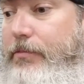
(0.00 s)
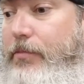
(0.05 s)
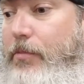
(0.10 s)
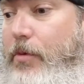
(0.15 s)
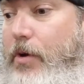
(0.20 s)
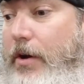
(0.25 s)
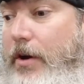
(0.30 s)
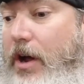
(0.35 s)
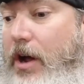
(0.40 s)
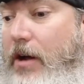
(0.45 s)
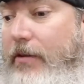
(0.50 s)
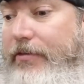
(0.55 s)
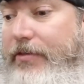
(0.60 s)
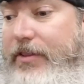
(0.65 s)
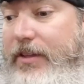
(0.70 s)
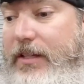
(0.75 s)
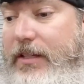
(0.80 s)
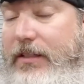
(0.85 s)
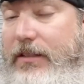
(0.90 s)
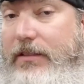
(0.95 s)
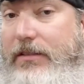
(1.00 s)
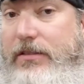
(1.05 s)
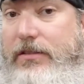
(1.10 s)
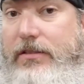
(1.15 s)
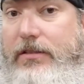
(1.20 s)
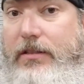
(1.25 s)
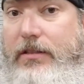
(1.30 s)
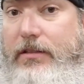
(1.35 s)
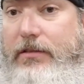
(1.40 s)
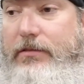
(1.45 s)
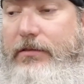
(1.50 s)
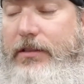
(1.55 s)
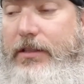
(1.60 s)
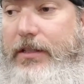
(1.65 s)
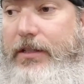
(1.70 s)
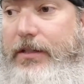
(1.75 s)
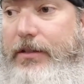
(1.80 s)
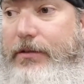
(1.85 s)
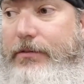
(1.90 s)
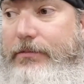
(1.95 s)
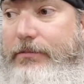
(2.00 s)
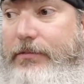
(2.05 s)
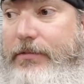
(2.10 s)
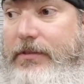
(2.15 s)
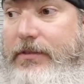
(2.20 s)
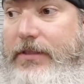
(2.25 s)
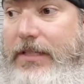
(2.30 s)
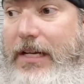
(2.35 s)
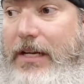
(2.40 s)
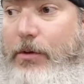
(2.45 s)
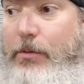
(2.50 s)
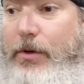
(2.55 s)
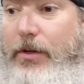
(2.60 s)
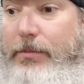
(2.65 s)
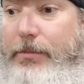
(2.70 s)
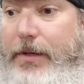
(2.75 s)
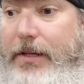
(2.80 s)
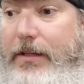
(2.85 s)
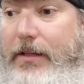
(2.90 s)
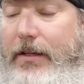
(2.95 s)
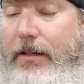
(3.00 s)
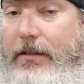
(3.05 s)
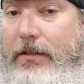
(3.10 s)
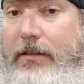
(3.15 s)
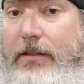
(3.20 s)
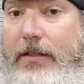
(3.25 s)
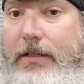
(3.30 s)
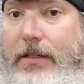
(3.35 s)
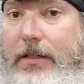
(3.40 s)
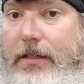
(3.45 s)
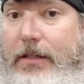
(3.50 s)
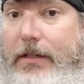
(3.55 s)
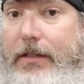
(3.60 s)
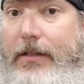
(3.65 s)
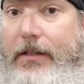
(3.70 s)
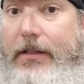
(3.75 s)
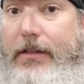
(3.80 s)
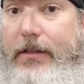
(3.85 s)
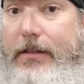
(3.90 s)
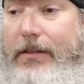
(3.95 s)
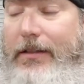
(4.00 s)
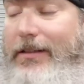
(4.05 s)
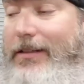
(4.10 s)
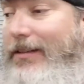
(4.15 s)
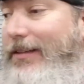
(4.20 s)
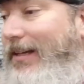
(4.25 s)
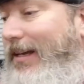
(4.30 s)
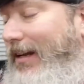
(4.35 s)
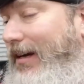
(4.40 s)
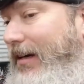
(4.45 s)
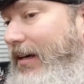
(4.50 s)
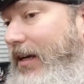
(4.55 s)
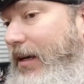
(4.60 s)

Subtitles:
one-off things to, you know, take with me, like can of